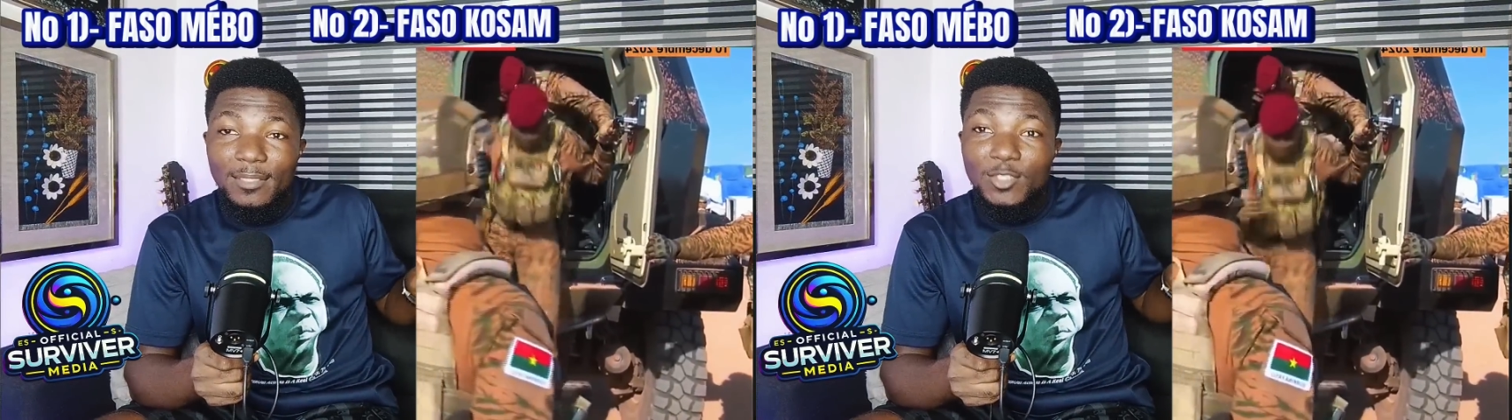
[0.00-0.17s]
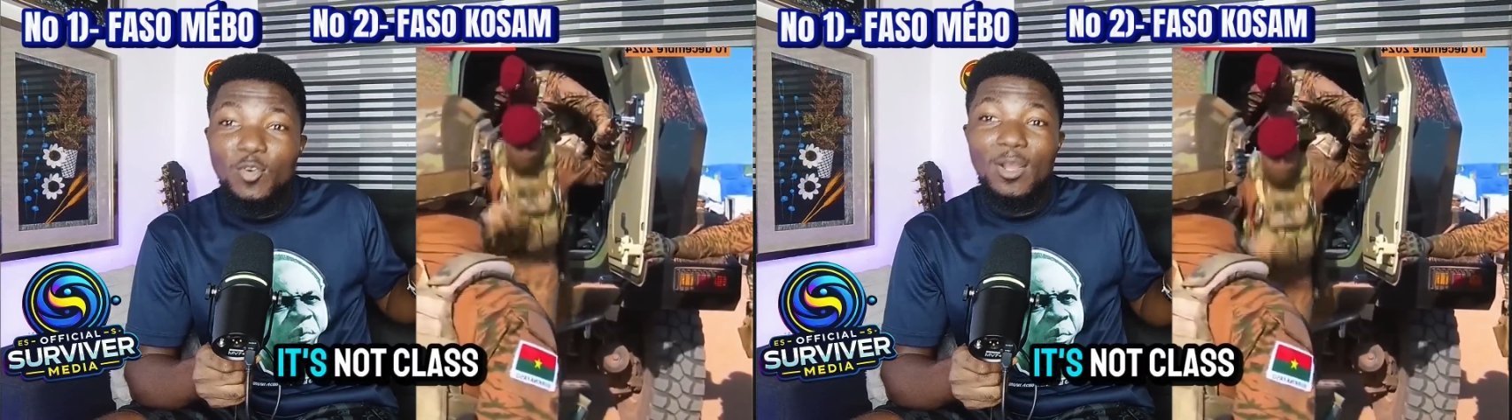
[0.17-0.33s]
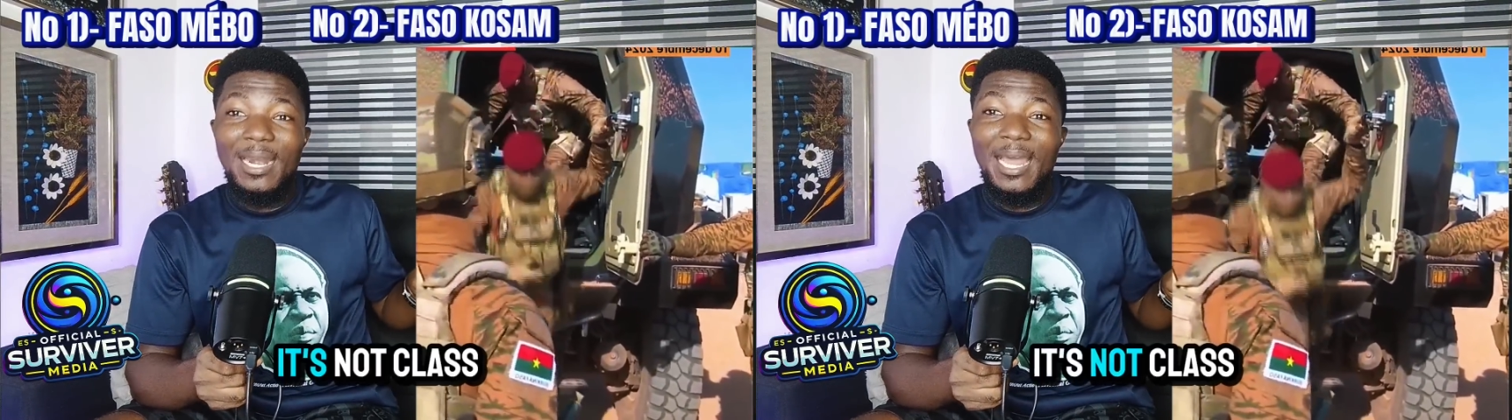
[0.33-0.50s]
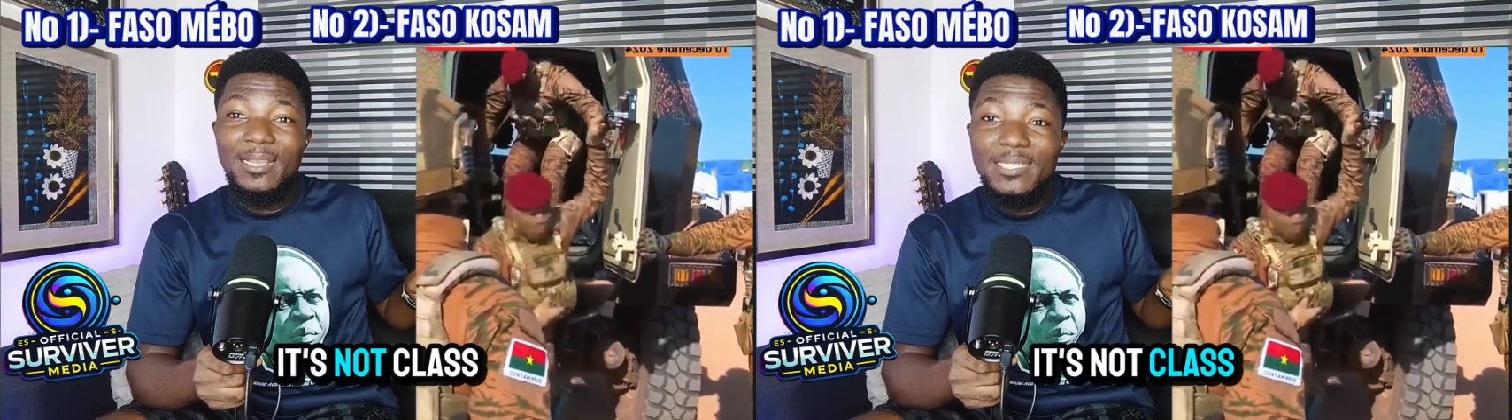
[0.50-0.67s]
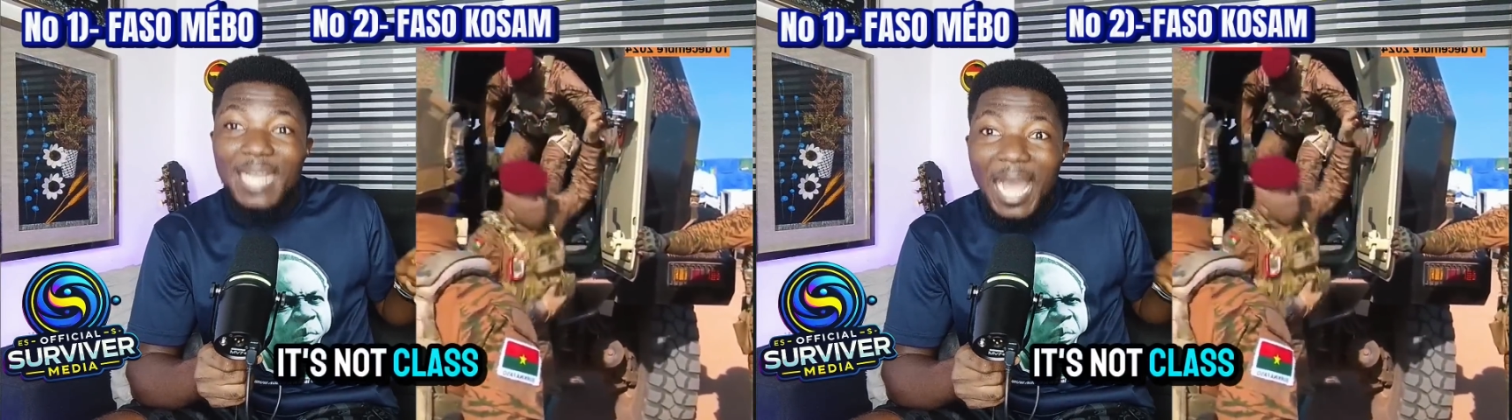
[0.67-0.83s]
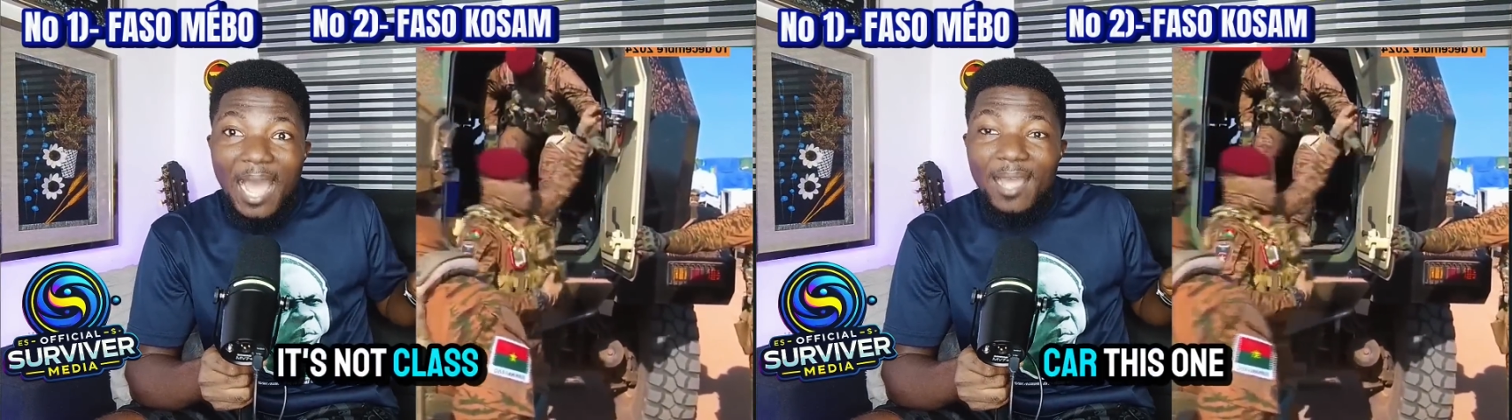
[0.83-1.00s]
It's not car,
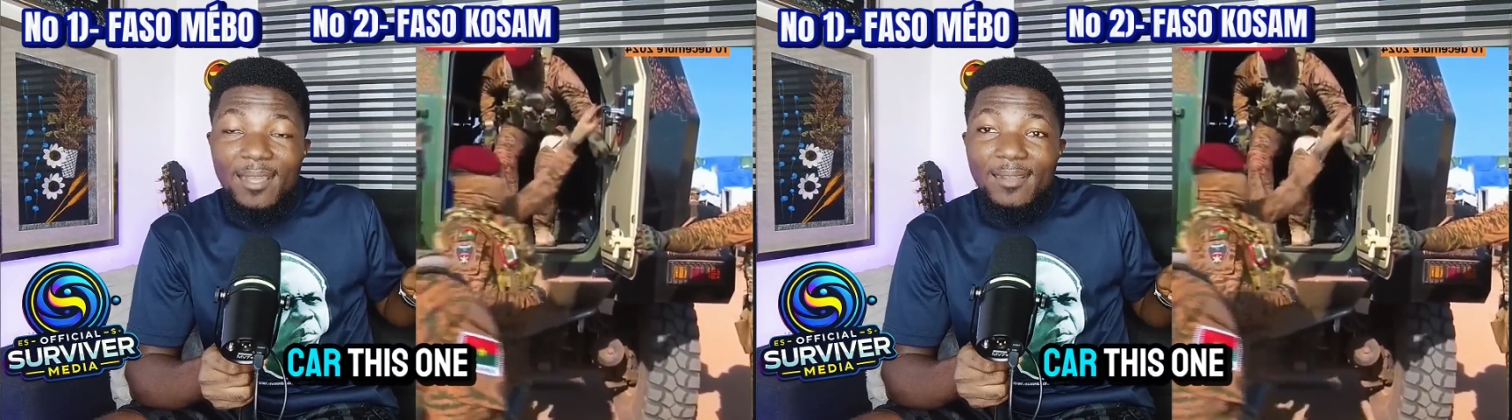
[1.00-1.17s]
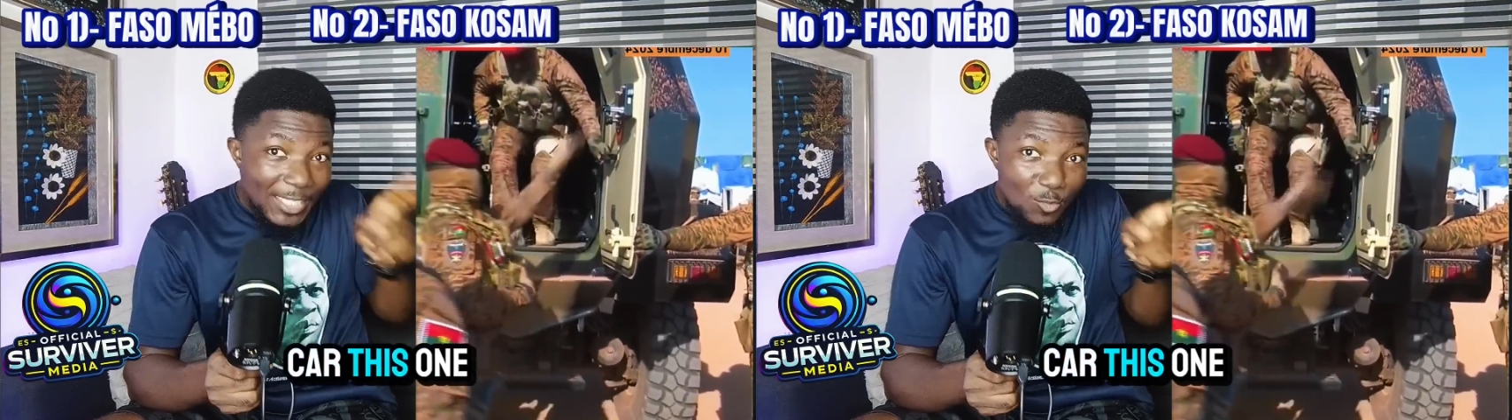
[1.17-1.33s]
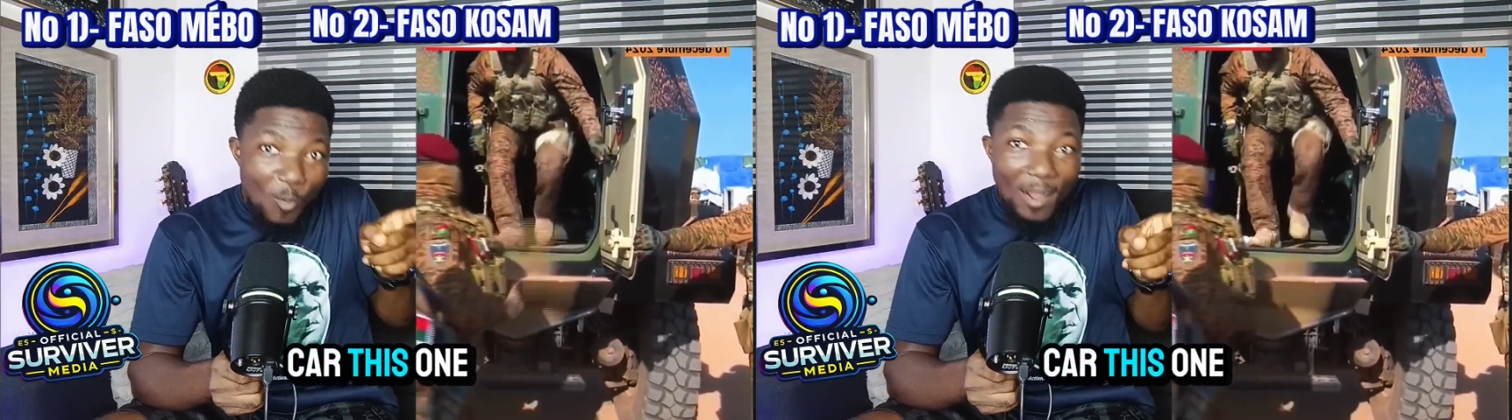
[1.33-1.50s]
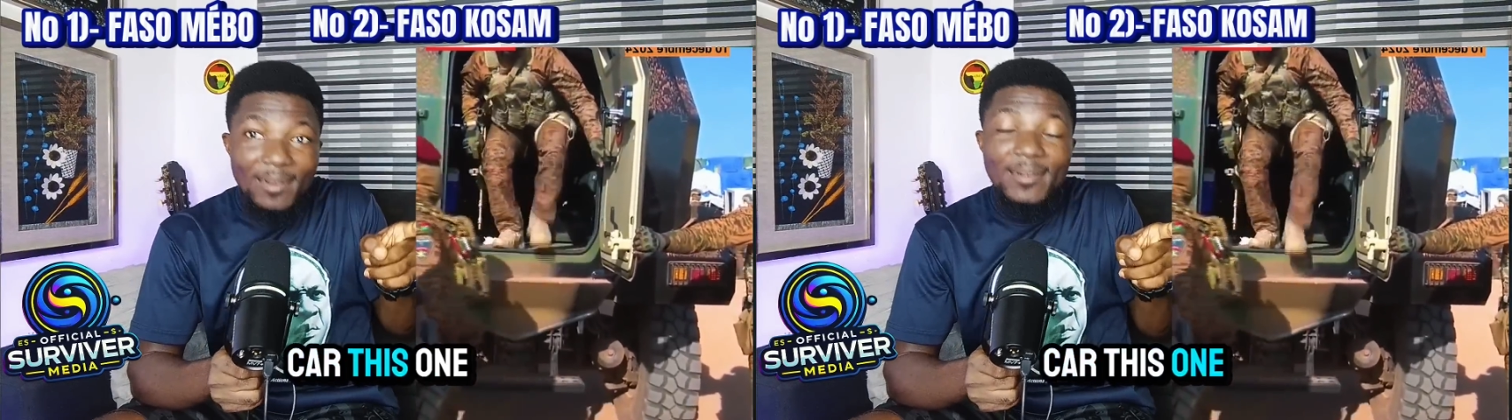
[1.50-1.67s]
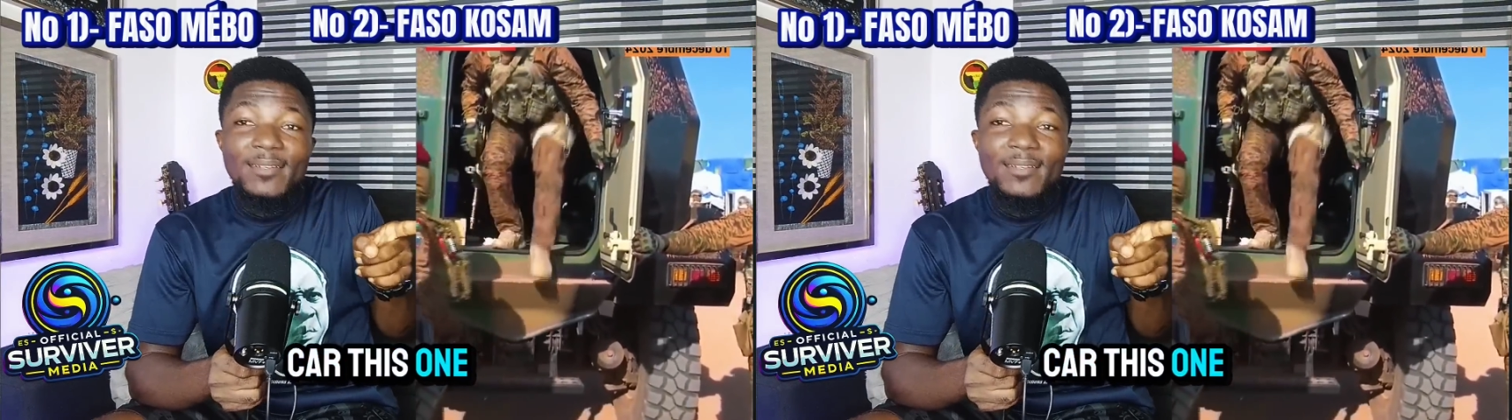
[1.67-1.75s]
it's car. This one,